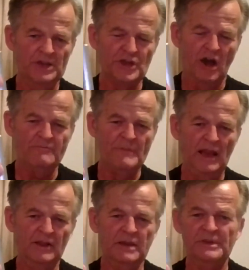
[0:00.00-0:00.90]
A soft
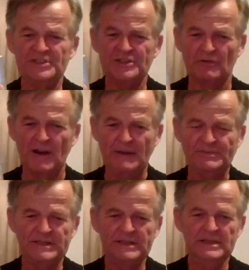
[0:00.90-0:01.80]
metal can be
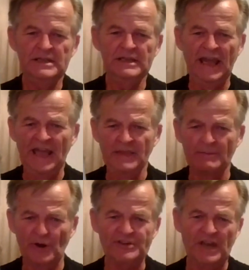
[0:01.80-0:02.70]
scraped, and the
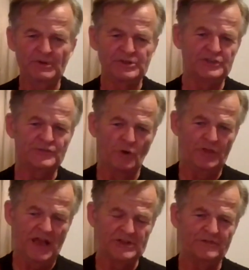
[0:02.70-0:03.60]
burn temperature is
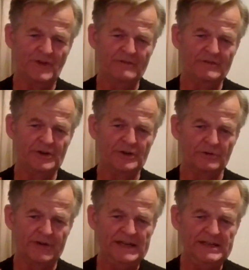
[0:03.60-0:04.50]
4,500
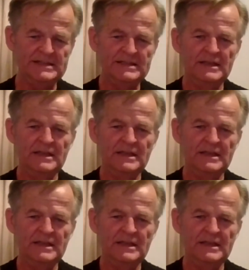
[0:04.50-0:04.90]
degrees.